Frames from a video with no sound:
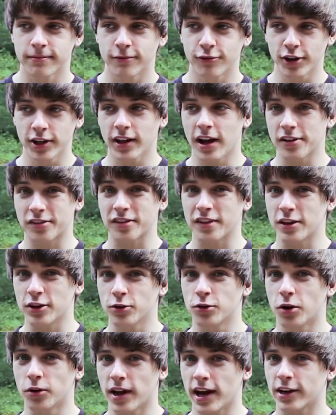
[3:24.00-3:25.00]
realizing that
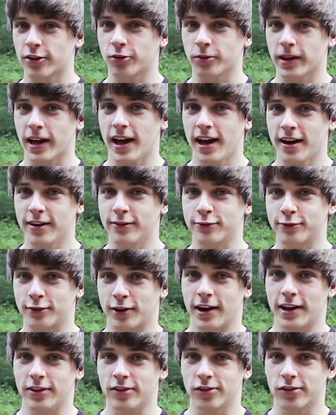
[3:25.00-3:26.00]
you don't actually have
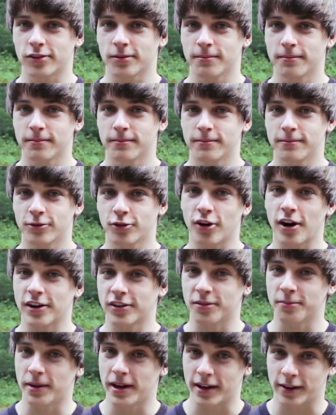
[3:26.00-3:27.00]
friends, trying
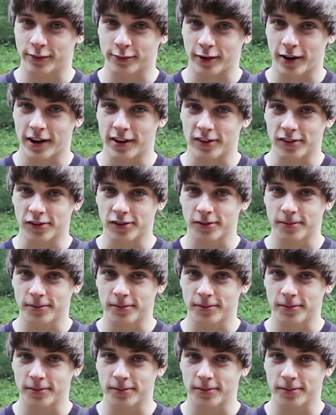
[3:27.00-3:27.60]
to make friends,